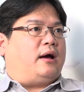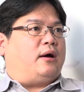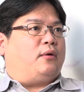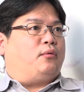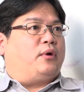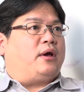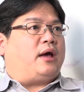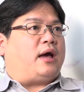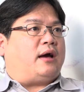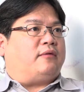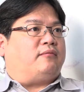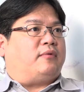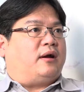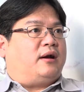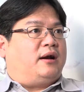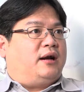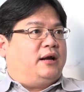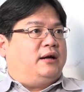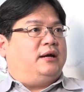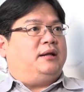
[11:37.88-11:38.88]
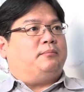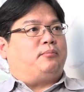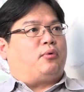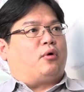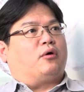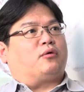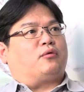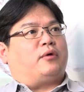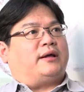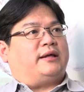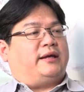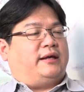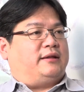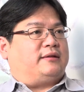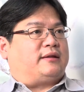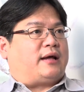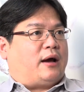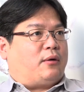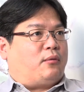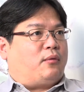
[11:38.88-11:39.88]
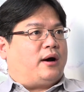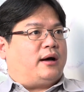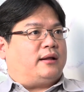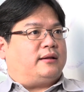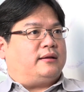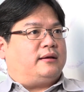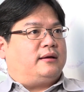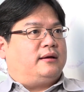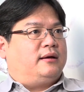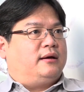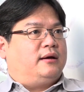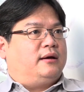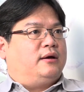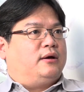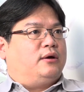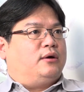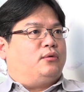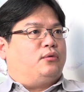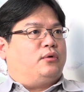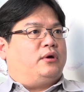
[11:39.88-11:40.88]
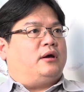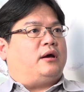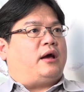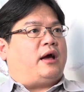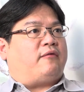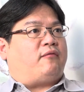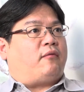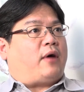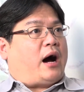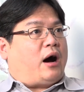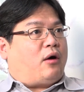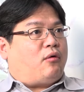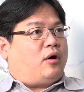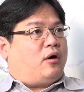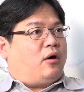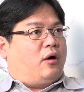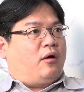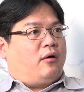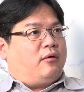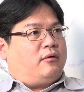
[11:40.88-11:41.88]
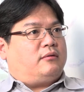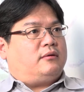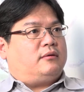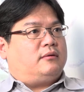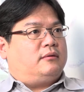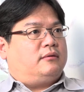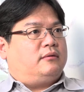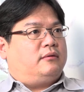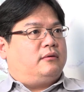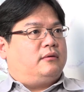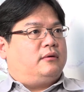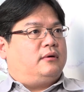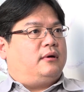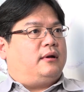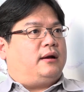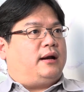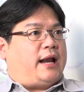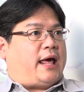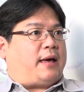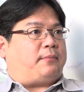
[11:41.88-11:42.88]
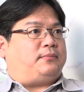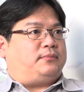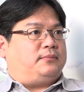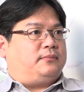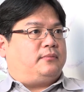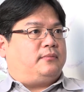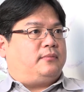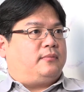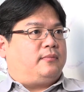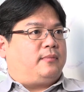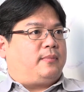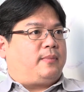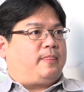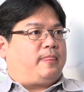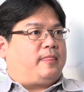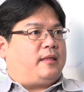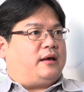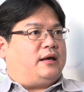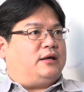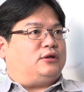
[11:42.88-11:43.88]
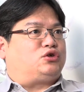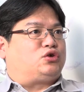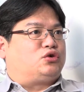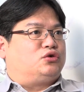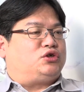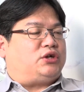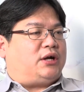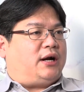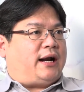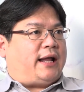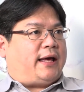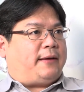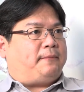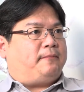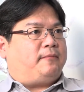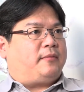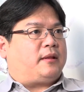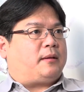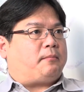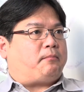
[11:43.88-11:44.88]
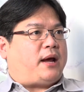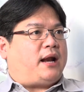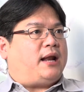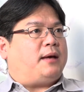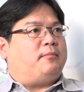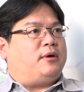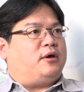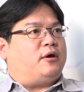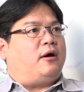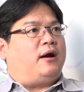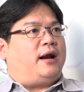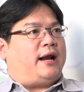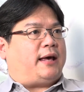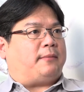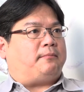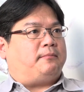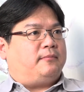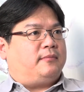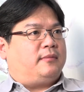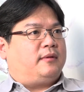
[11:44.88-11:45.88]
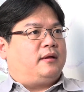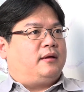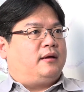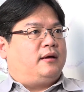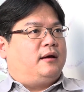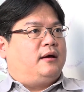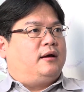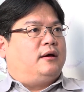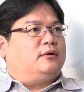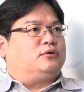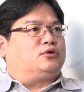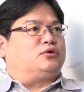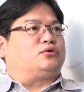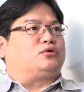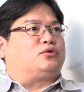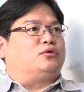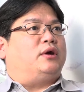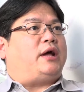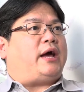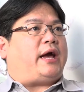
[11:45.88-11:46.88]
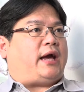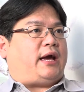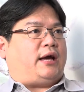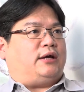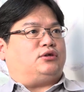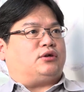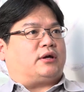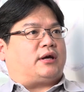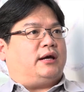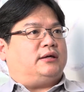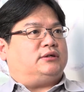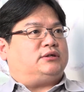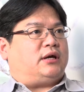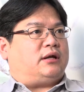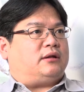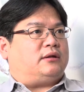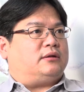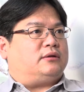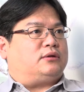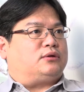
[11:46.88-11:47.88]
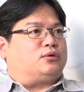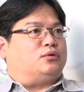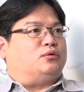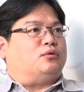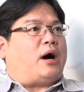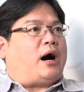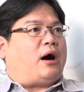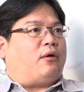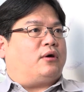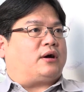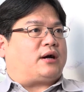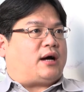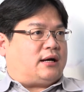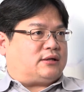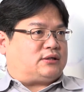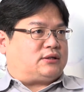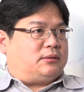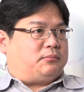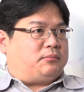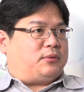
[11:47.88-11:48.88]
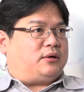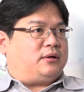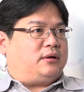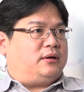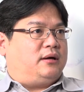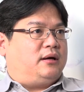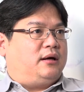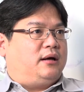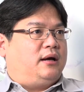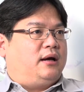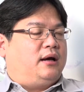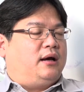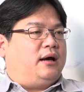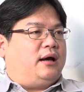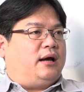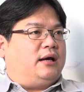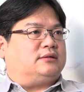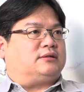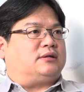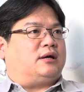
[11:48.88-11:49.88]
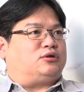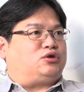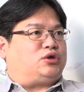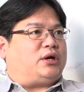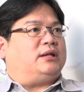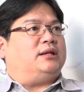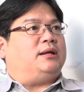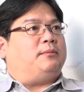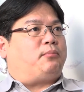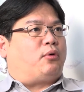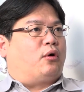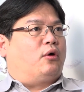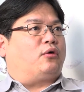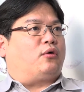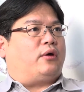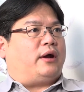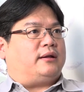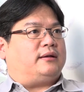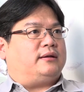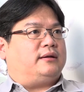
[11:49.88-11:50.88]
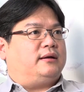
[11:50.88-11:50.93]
We have a learning program in Taiwan. We have our own lab, extrusion lab, pellet mill lab, to do the education to our customer. It's a training program.